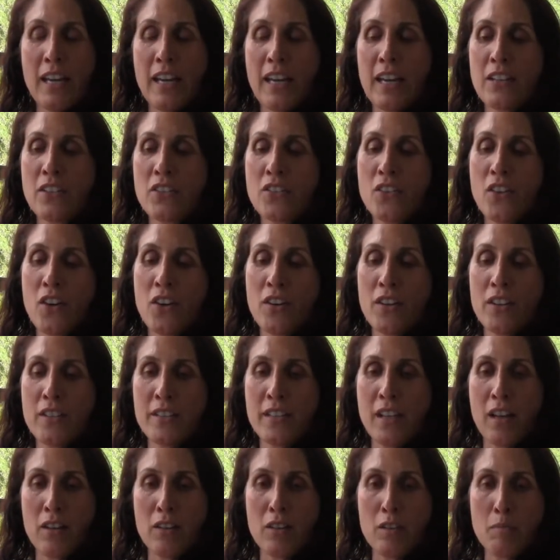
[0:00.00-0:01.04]
and started
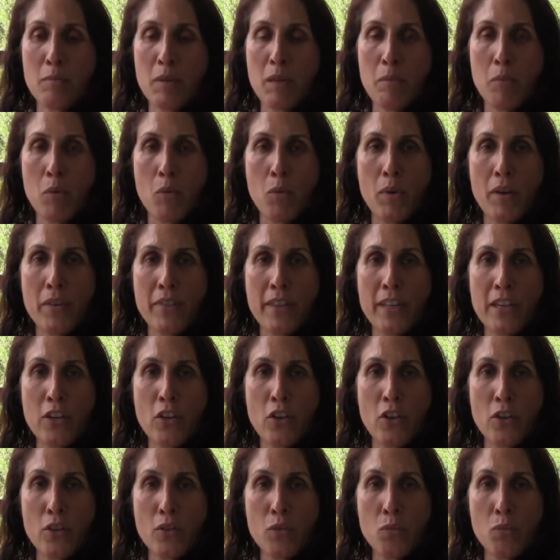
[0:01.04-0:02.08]
telling people what they
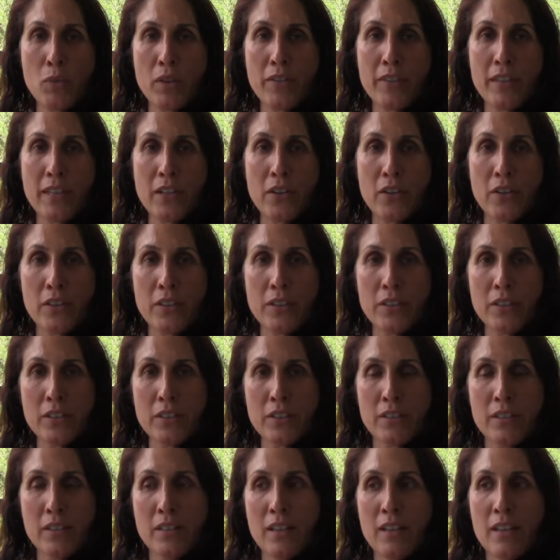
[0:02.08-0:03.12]
could and what they
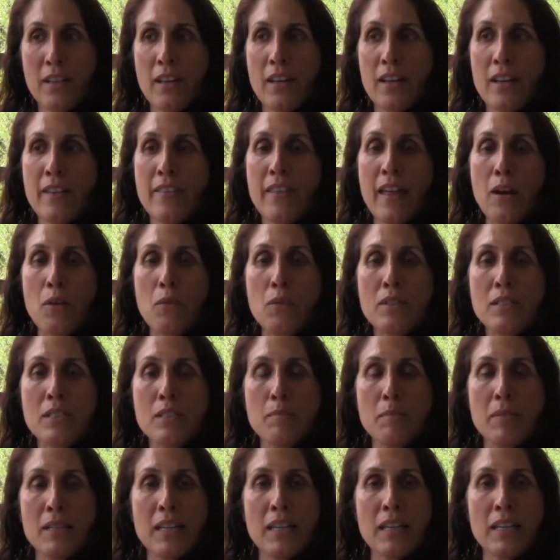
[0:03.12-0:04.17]
couldn't, that was the
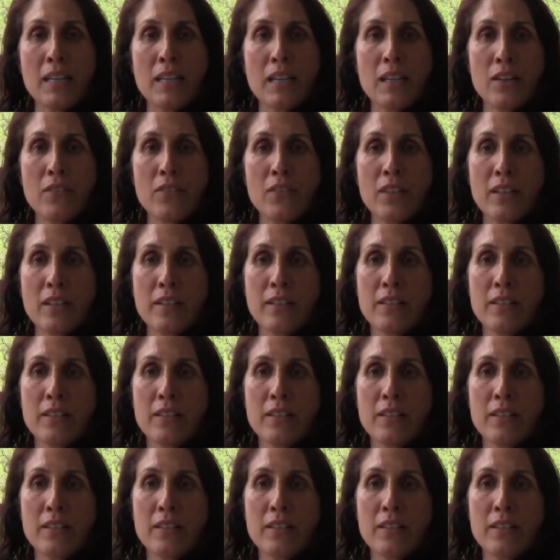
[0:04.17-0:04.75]
beginning of it.